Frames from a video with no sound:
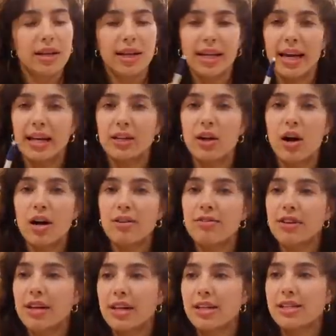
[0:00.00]
get car
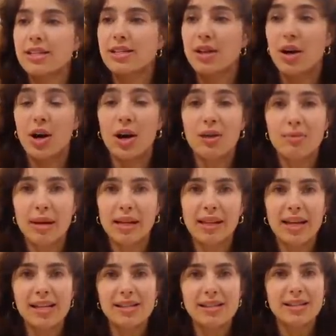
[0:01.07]
fixed on my
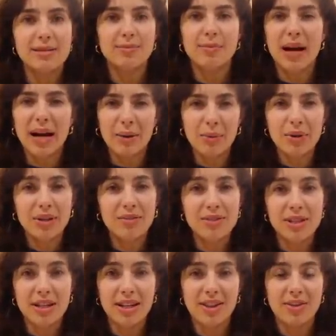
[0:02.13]
list, I wouldn't have
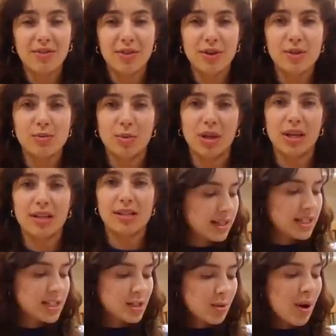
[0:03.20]
done it in the first place.
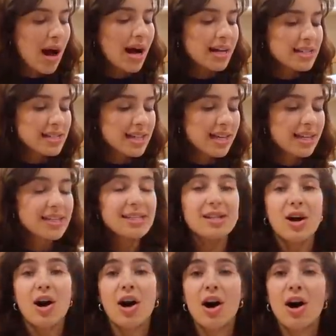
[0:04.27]
So I say this
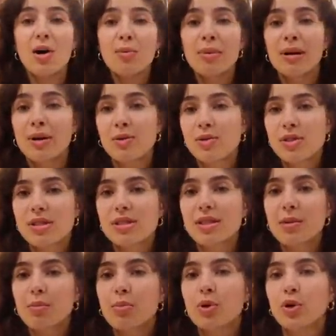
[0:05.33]
almost
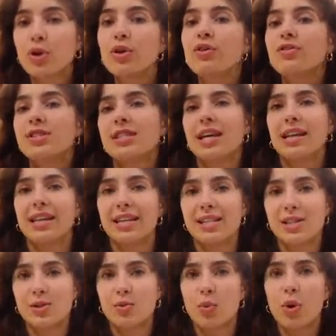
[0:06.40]
proves that
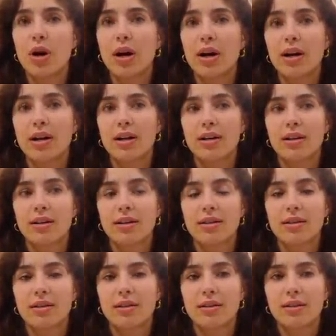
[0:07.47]
lists work
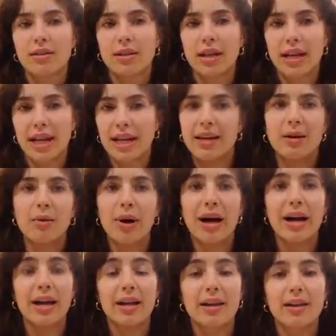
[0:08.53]
in a way.